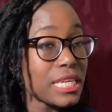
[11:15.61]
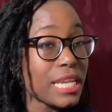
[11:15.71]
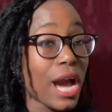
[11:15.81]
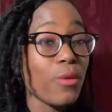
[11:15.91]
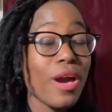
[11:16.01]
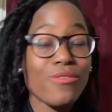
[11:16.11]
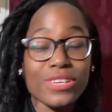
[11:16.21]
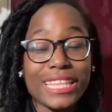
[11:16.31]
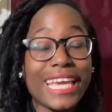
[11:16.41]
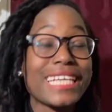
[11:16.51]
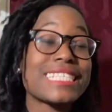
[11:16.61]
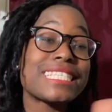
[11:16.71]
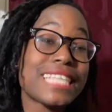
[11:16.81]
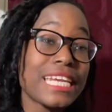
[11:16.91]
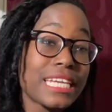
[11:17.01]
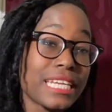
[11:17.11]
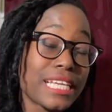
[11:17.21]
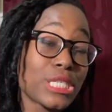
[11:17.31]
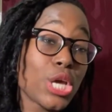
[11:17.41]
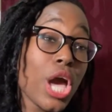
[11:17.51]
However, they extended
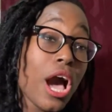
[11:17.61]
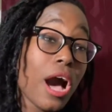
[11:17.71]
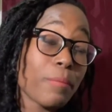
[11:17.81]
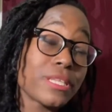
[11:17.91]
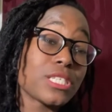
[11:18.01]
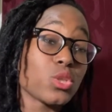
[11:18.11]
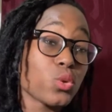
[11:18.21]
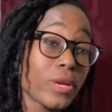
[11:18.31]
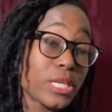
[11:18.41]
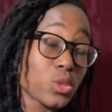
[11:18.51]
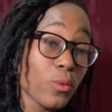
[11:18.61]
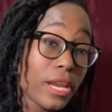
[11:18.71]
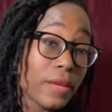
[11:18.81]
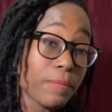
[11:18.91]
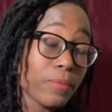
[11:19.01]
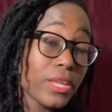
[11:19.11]
it up until 2020.